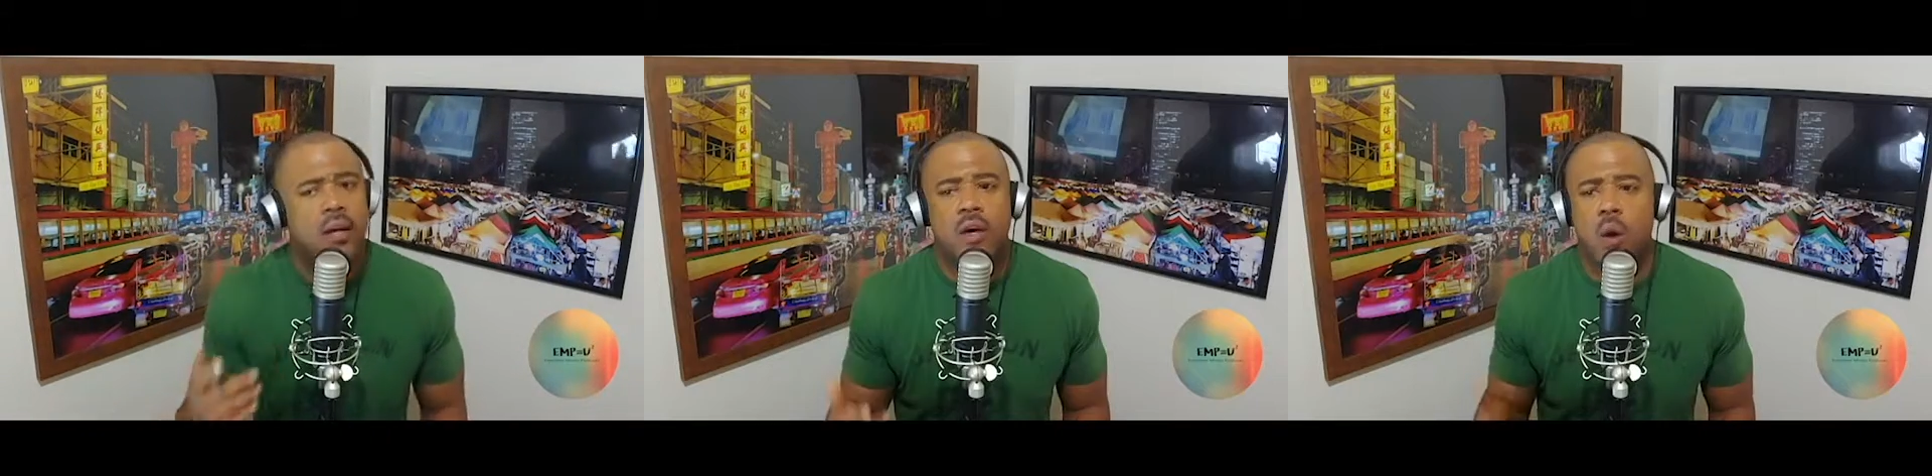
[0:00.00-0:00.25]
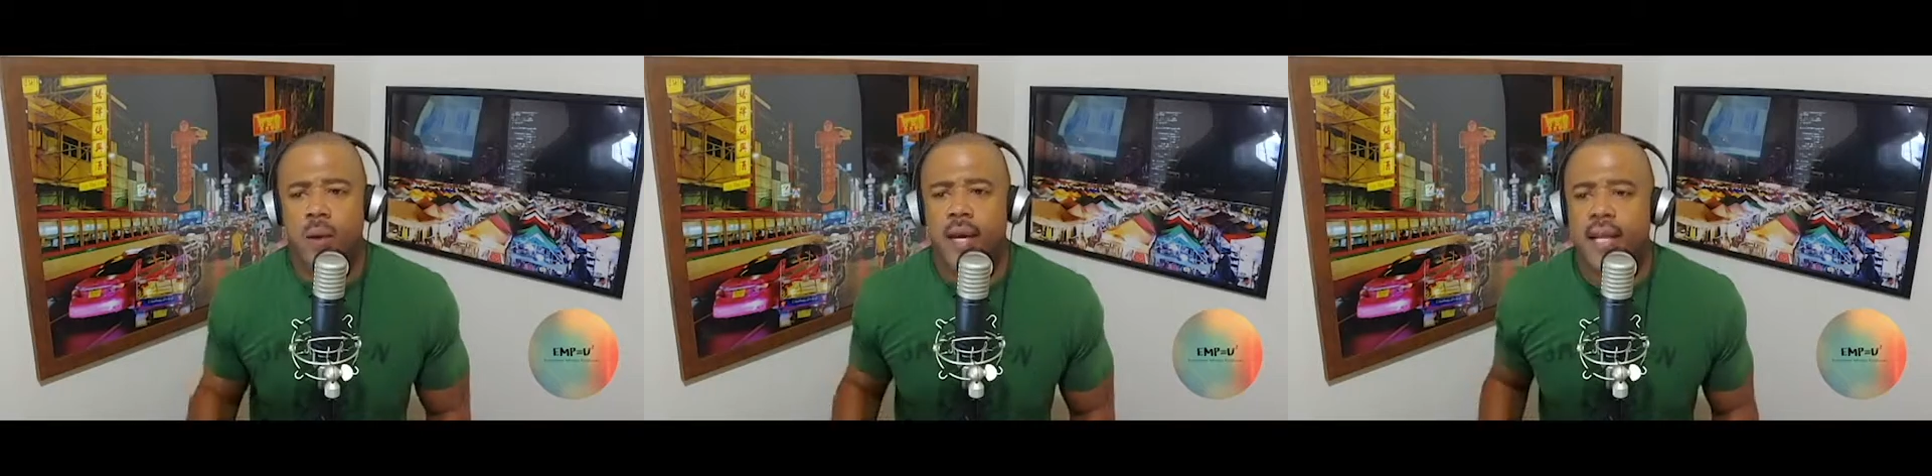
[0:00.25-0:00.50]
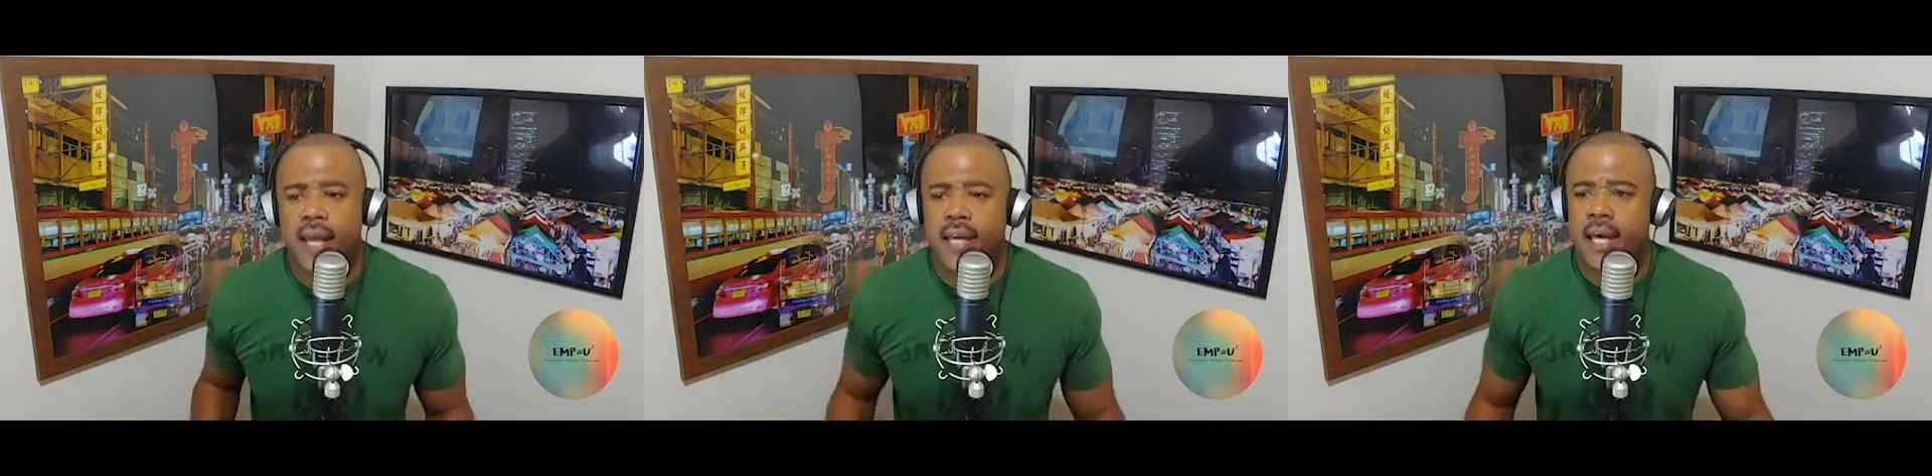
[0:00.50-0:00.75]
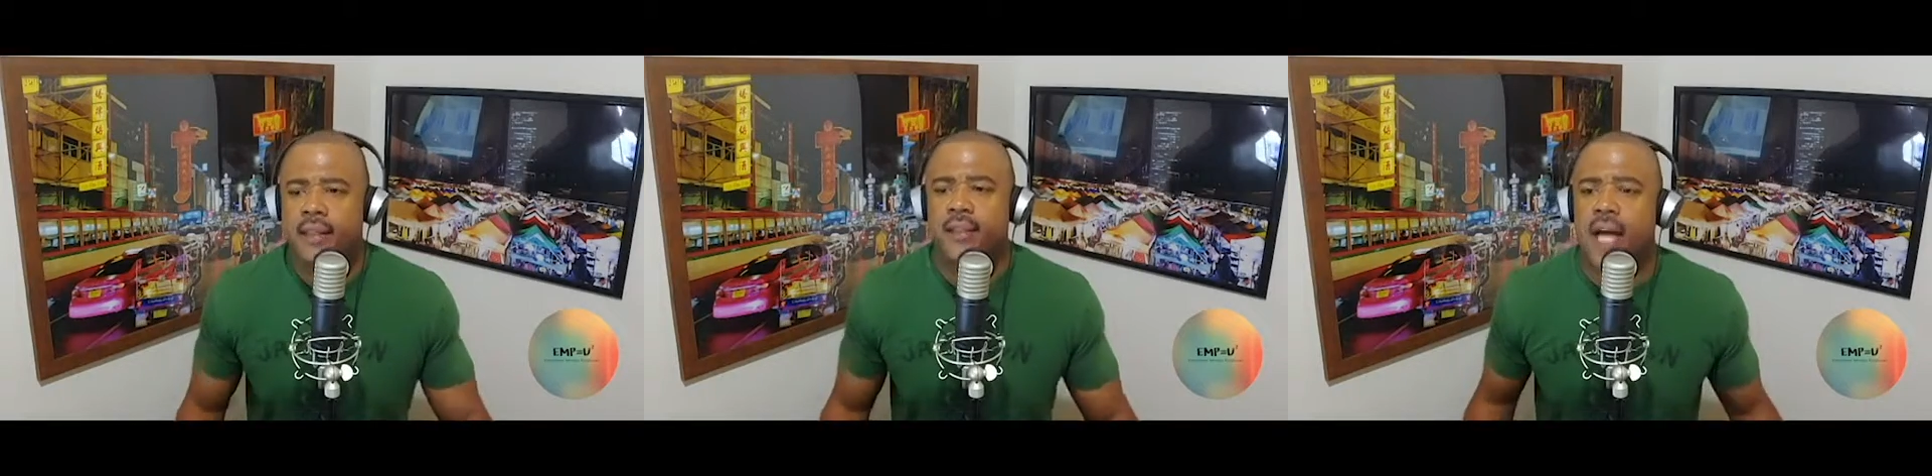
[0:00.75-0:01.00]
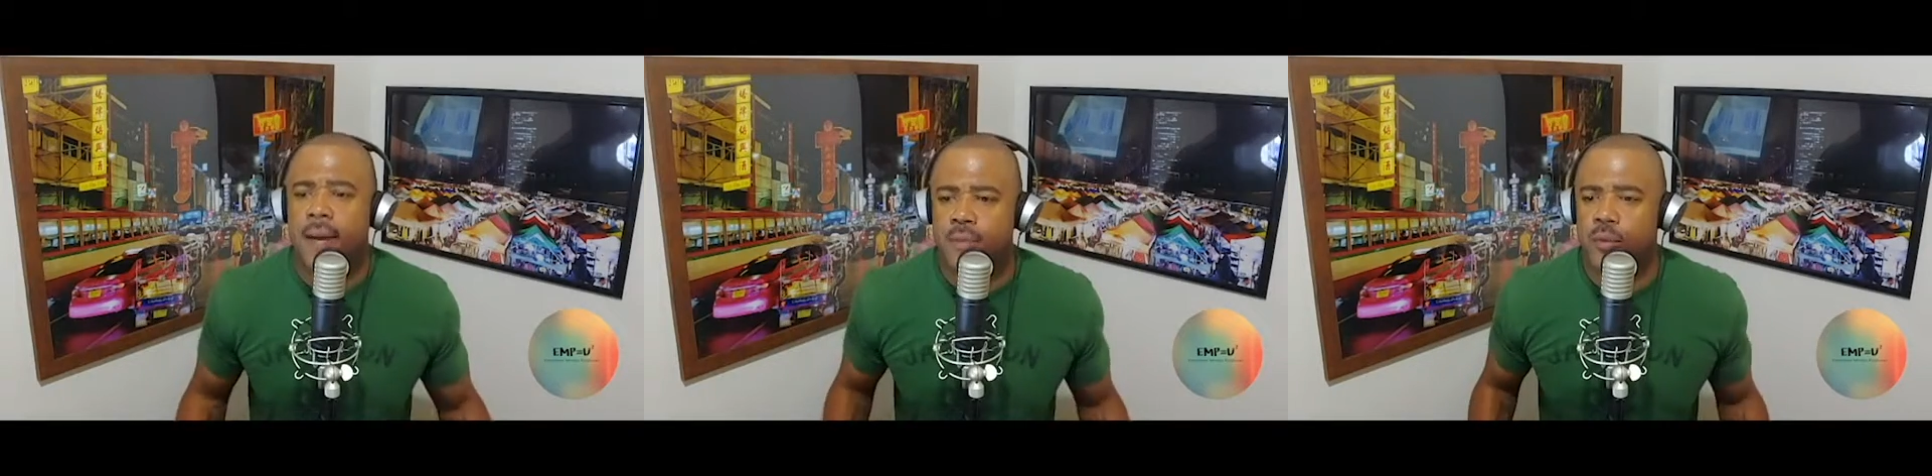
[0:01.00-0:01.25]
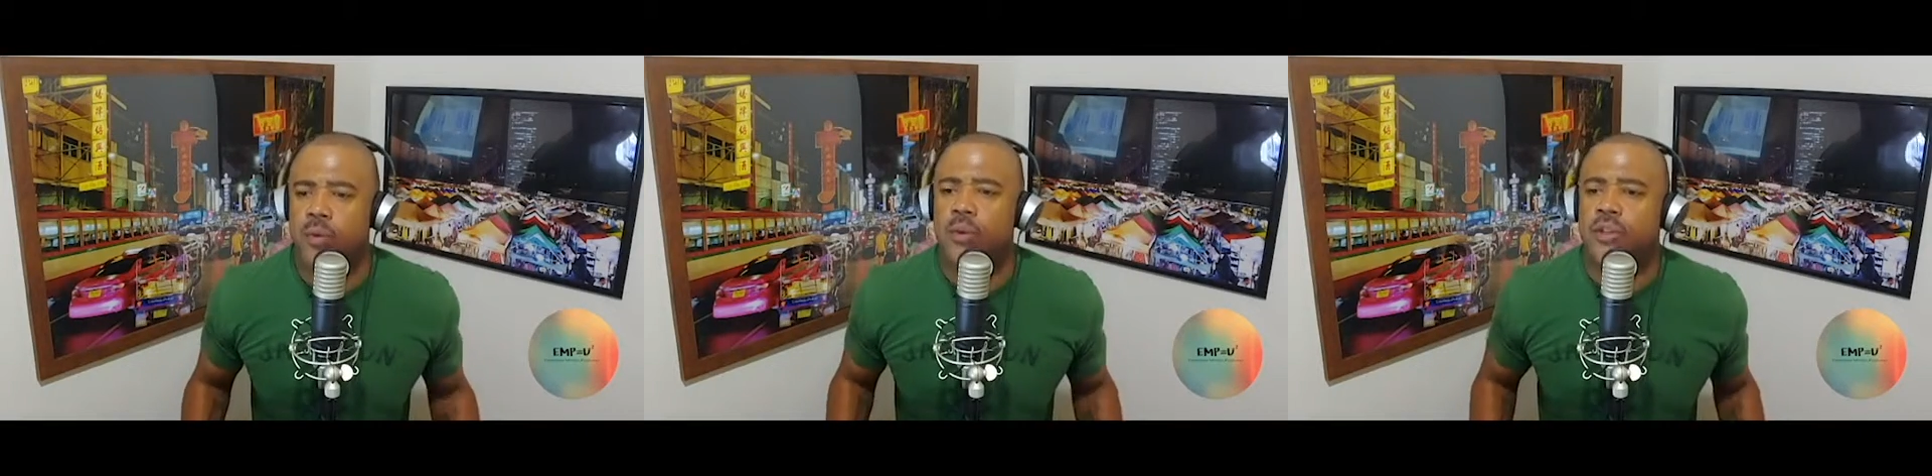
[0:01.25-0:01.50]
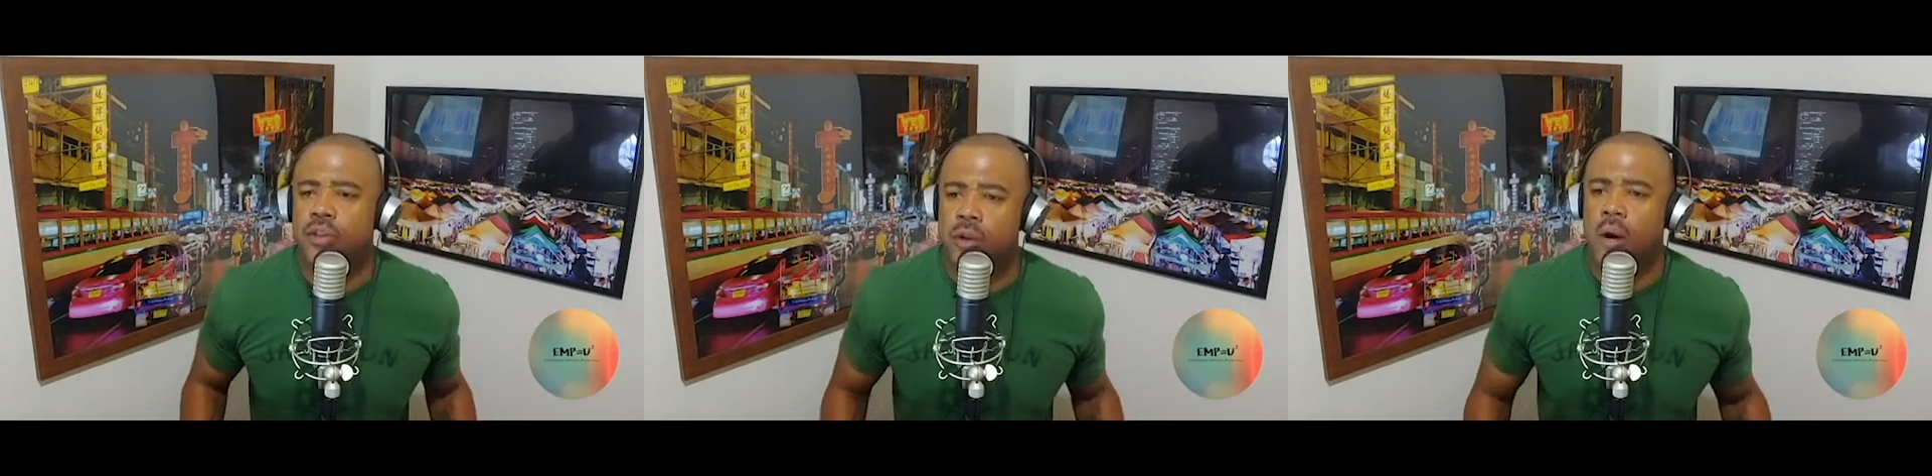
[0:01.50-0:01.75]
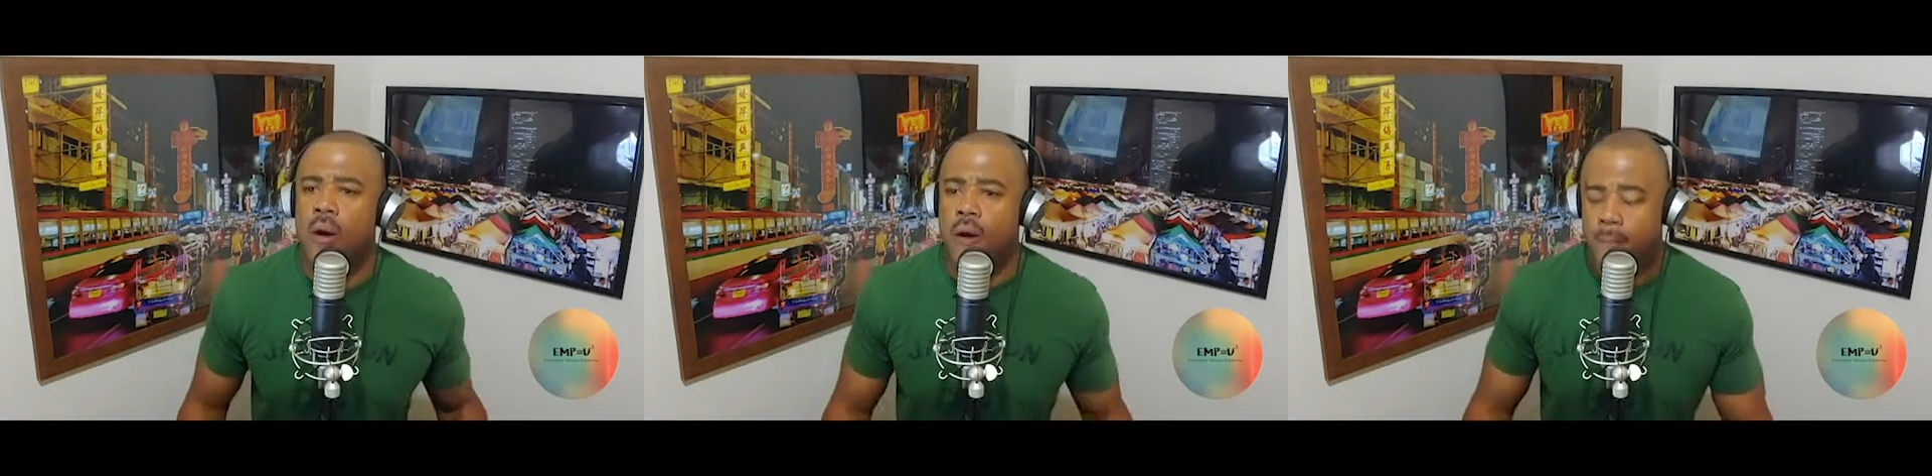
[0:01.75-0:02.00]
go in, they can't stop you, you a
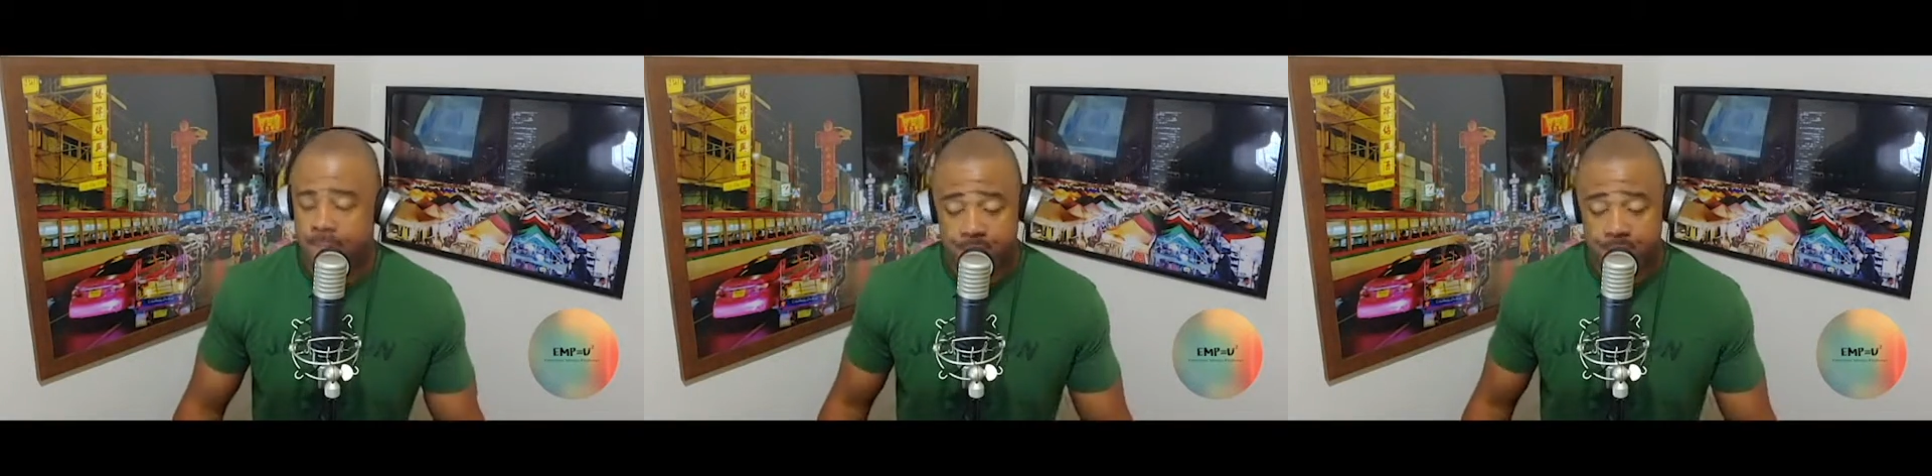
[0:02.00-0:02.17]
star.